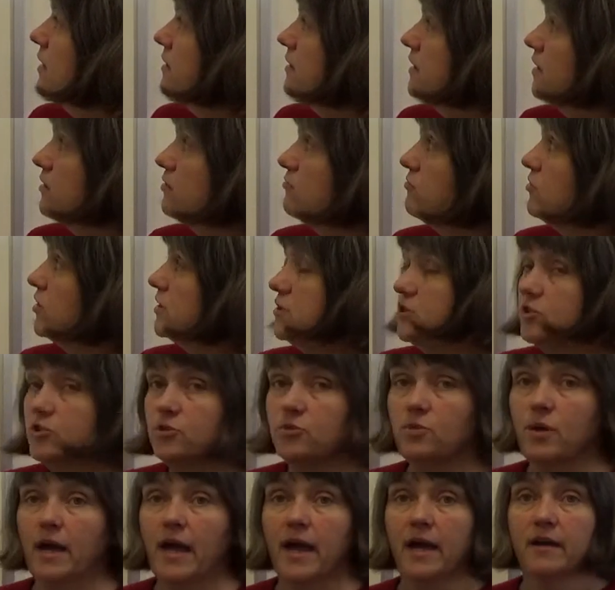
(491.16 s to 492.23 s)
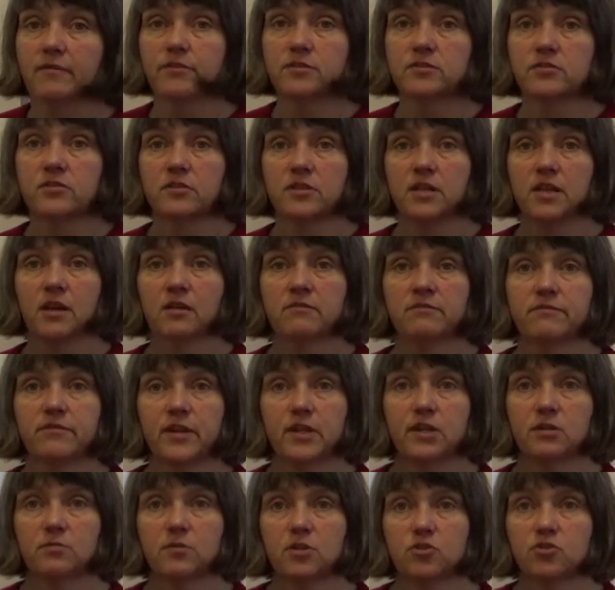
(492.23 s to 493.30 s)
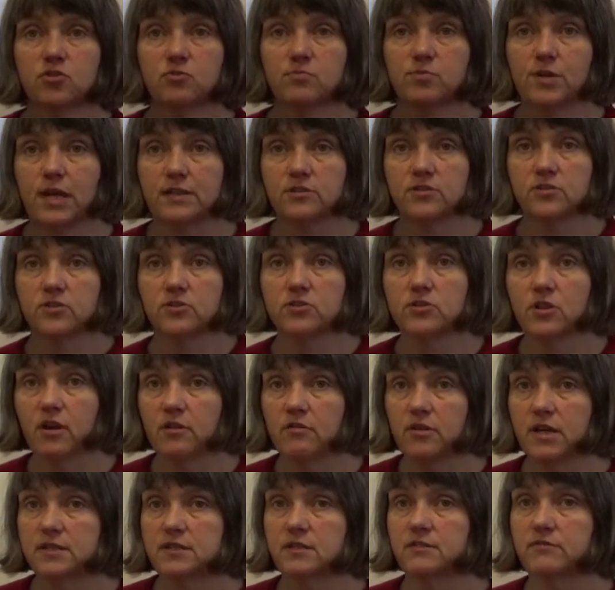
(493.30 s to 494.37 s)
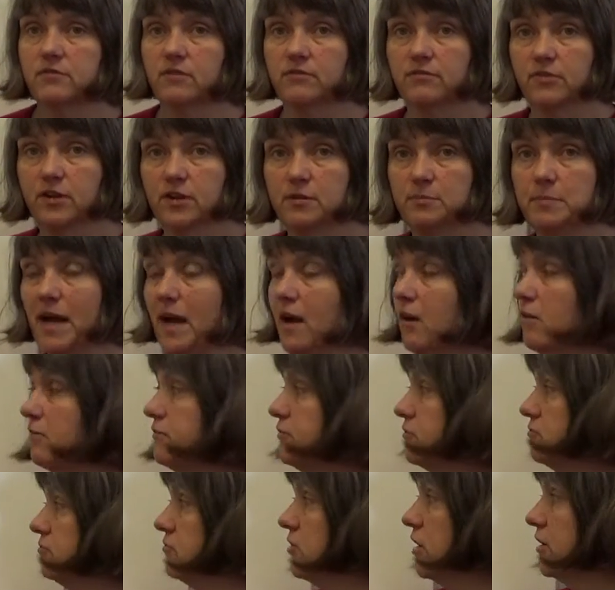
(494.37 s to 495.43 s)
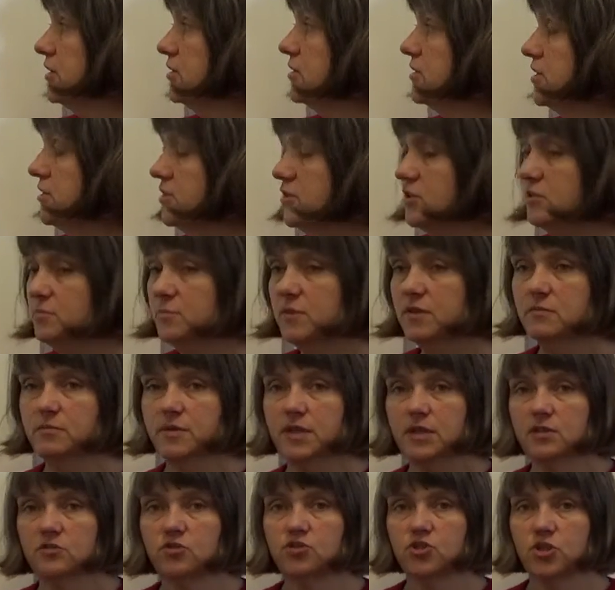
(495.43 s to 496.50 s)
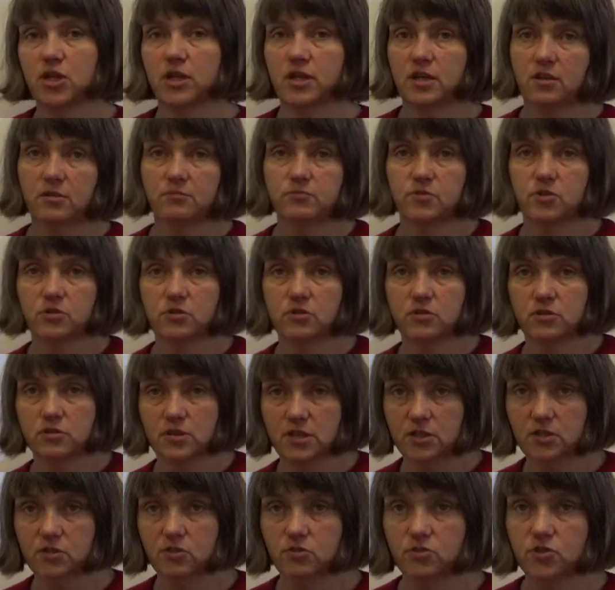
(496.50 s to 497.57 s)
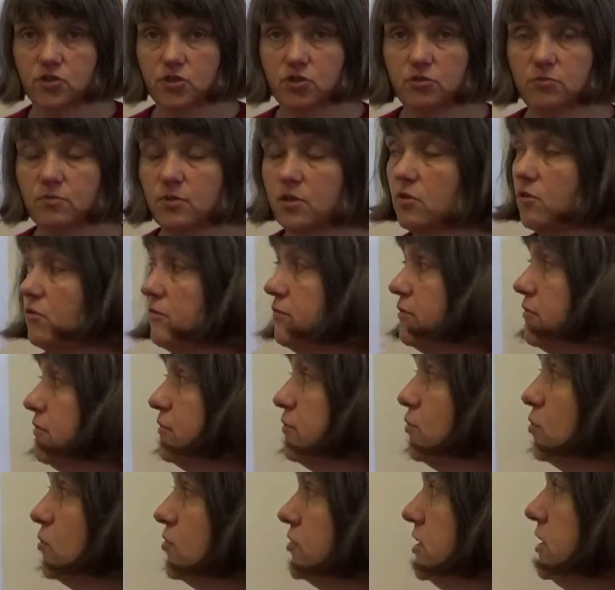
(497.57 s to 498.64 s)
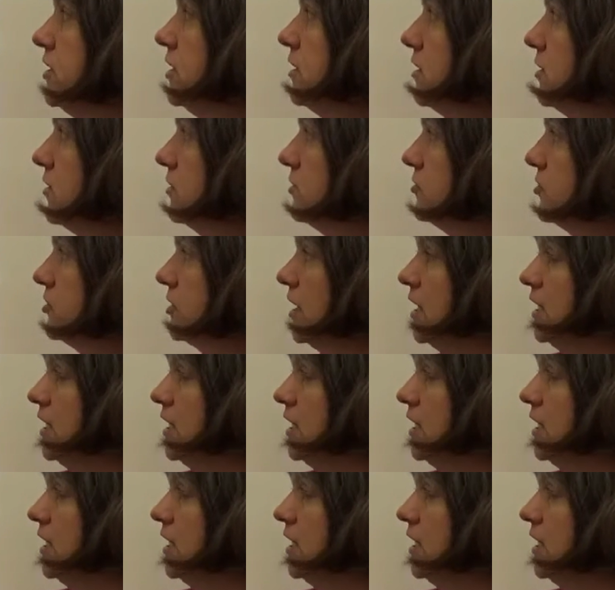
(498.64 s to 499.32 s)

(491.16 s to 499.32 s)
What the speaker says: Now, the rights you have under the Unfair Commercial Practices Directive are very powerful rights. This has been the biggest shake-up in consumer law for 40 years.